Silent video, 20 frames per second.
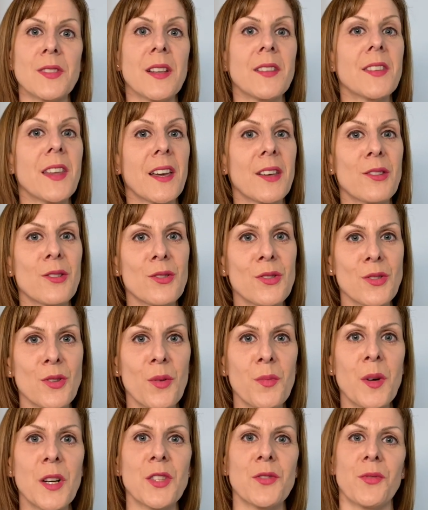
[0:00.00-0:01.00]
then thank you so
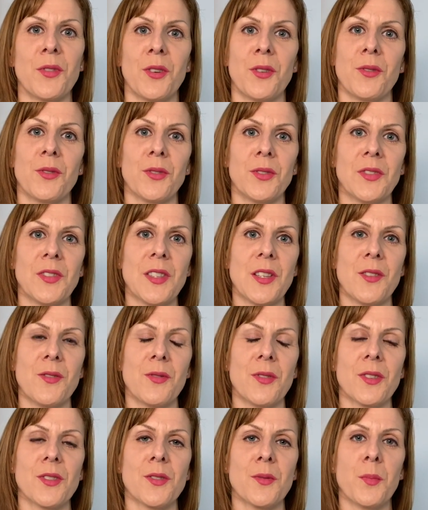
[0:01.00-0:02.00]
much for your
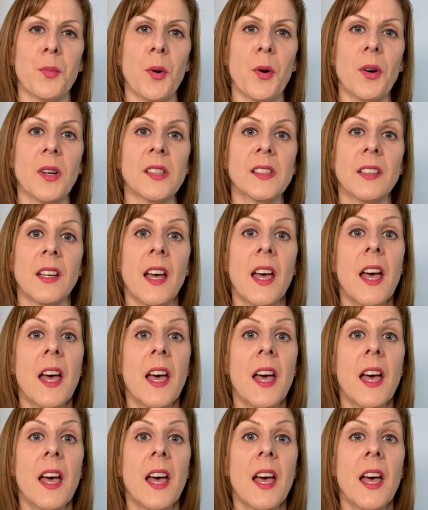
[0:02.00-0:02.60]
continuous support.